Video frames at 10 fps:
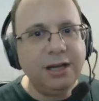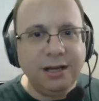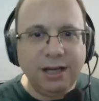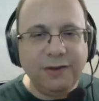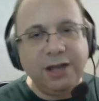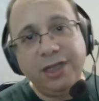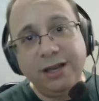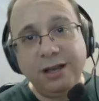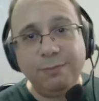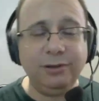if I
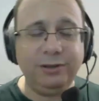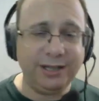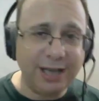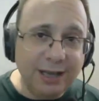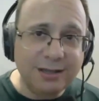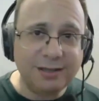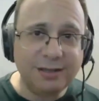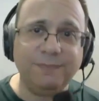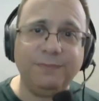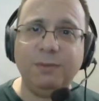think about the
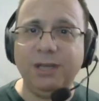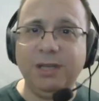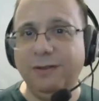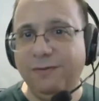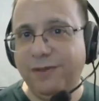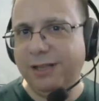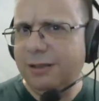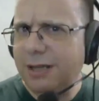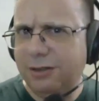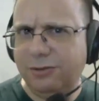case, maybe invent
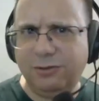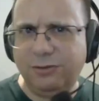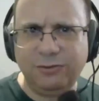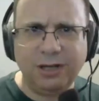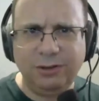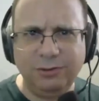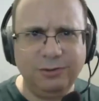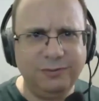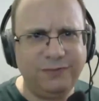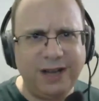and not try
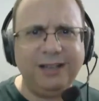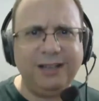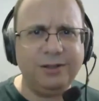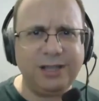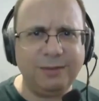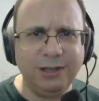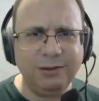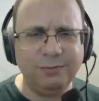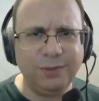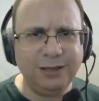to find out something
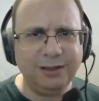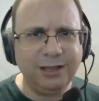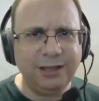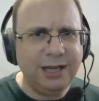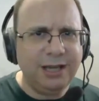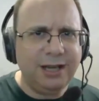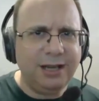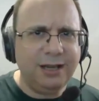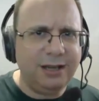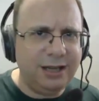completely
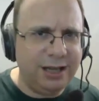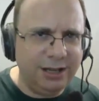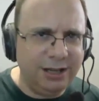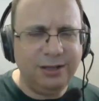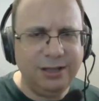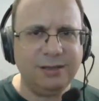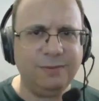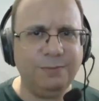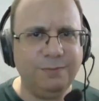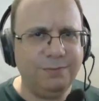into
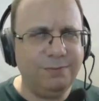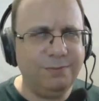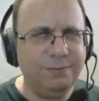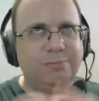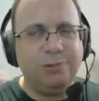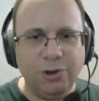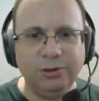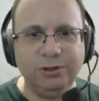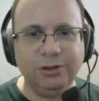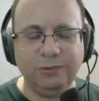this
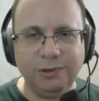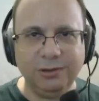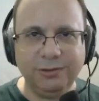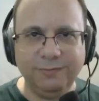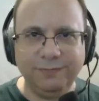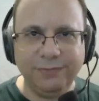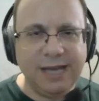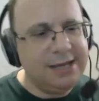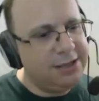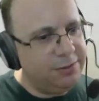content world.
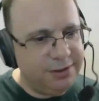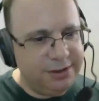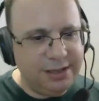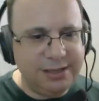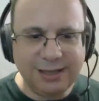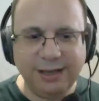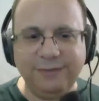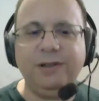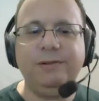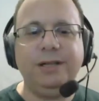So this is like
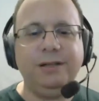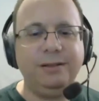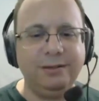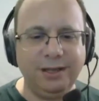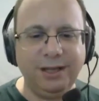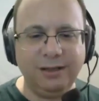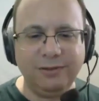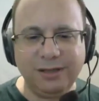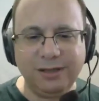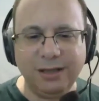very
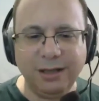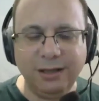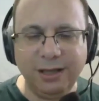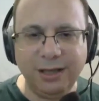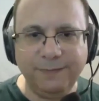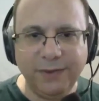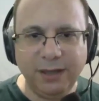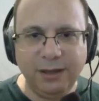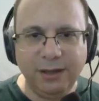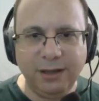interesting idea.
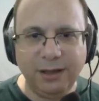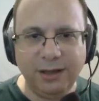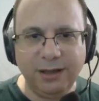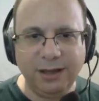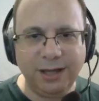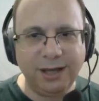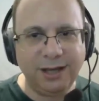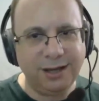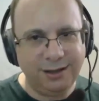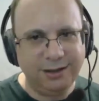
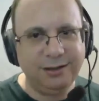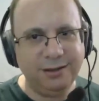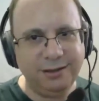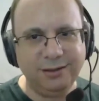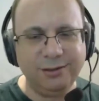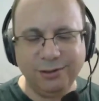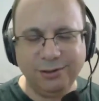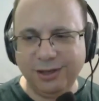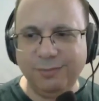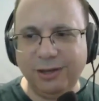And the cool
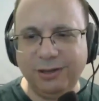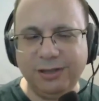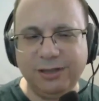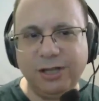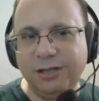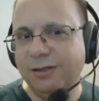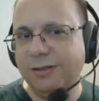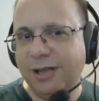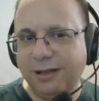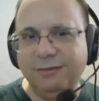thing about this suggestion is like,